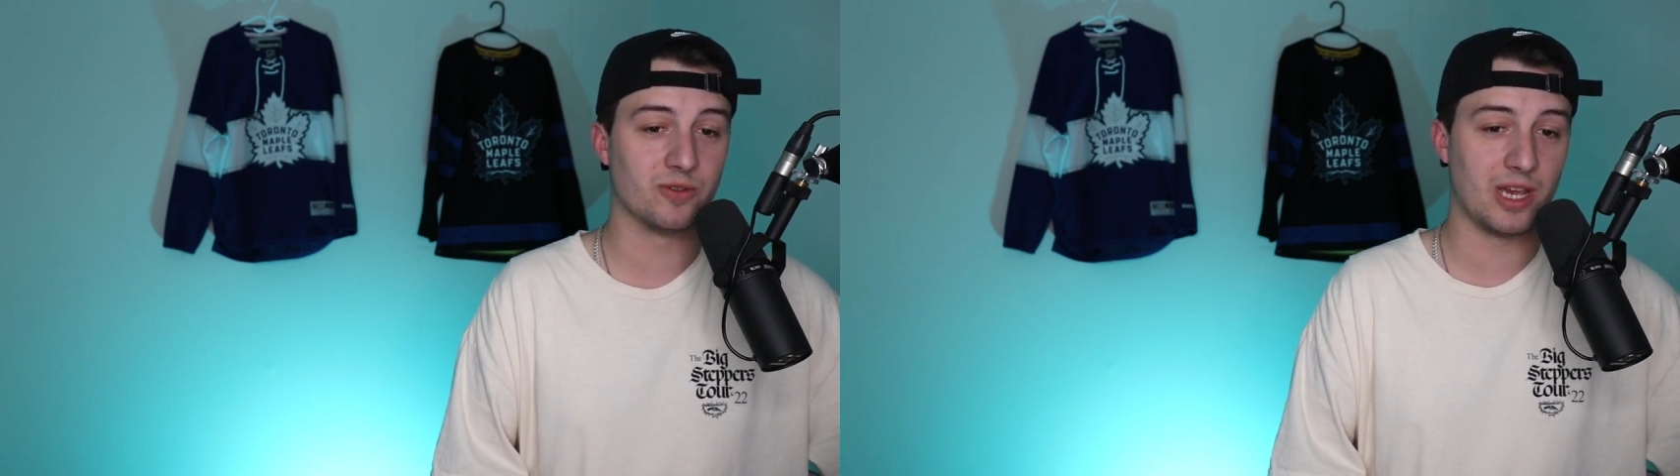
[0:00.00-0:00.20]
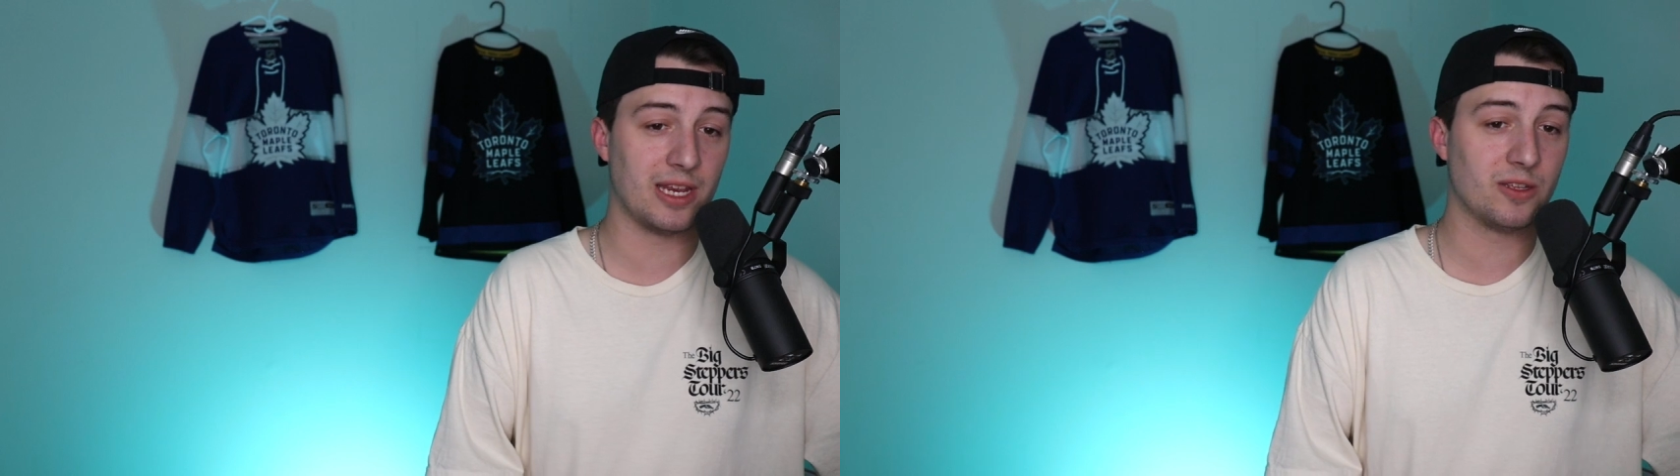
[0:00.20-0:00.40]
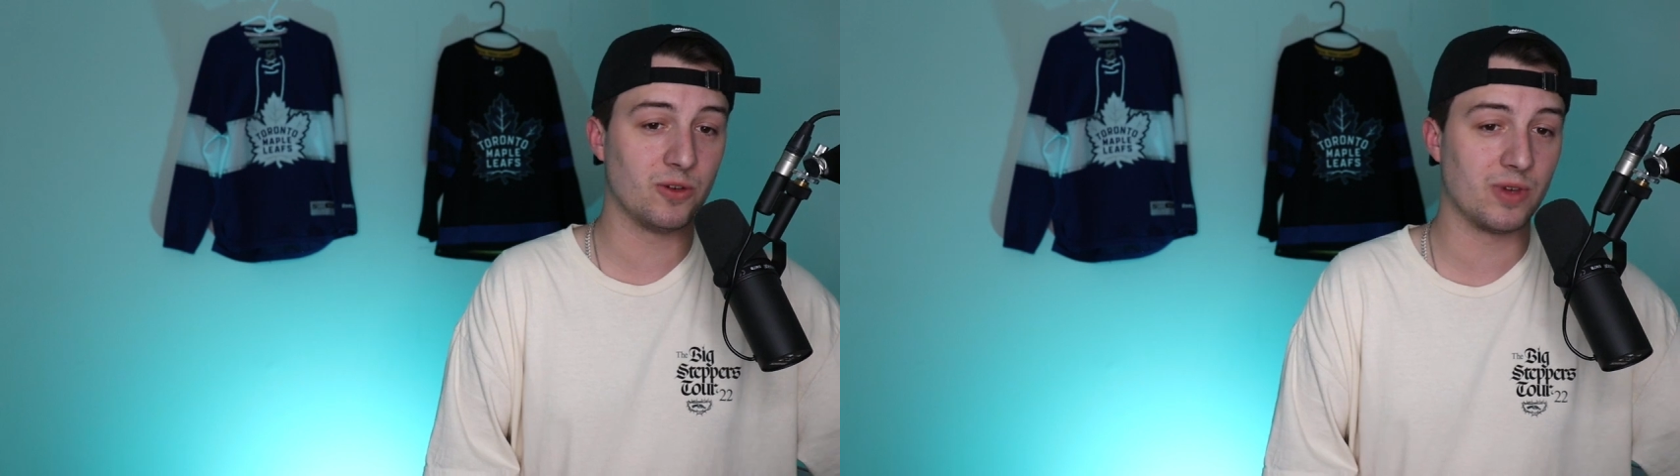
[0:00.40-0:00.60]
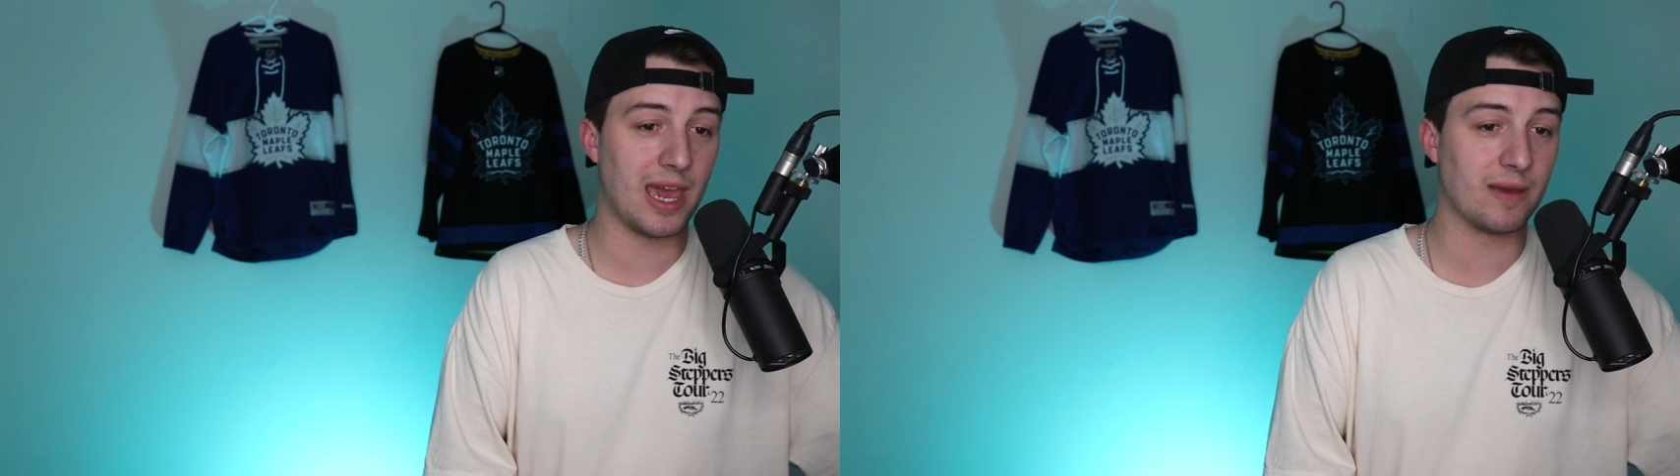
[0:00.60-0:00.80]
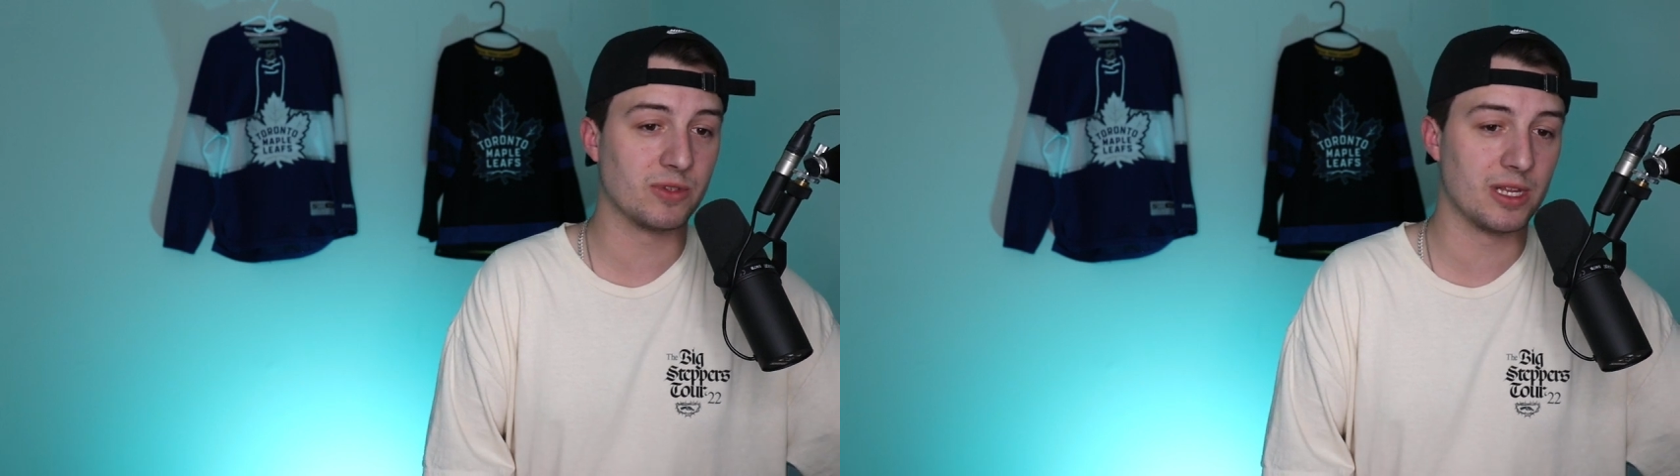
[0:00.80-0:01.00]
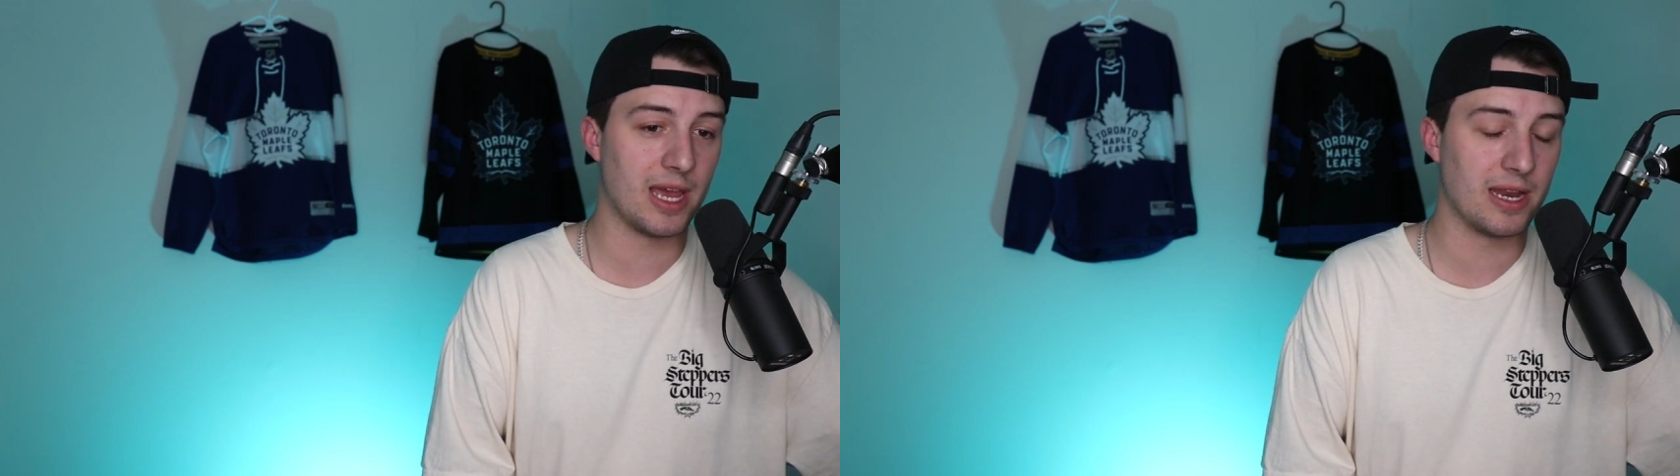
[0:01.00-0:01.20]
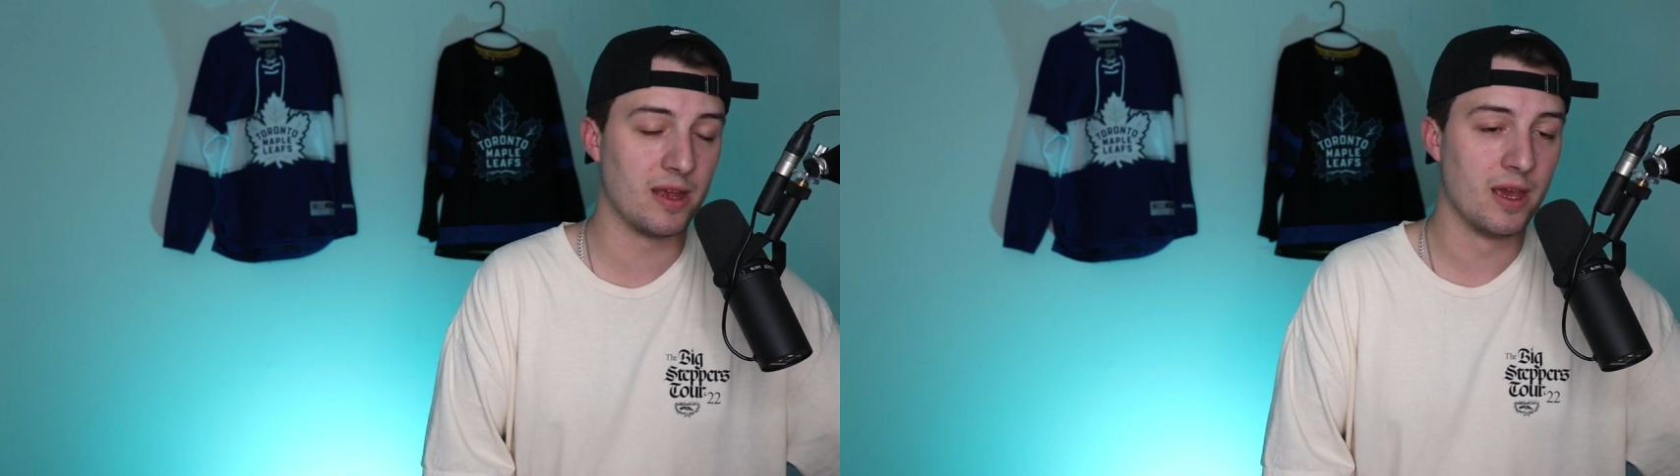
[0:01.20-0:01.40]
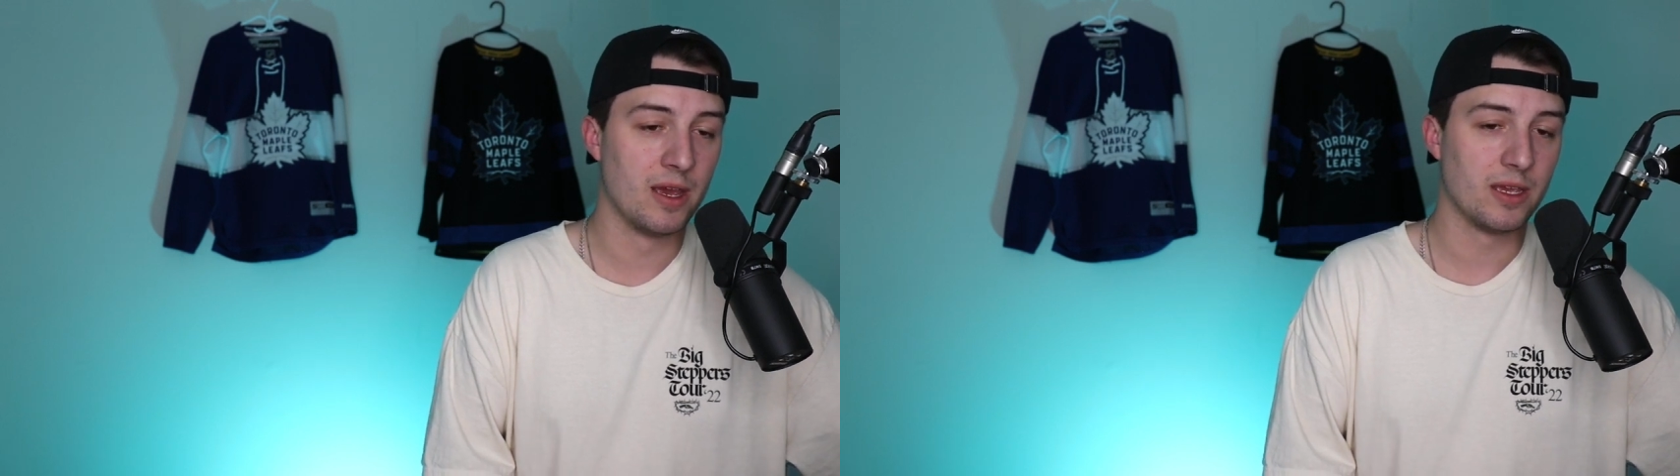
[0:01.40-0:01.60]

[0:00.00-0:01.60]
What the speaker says: There's 82 games, and then,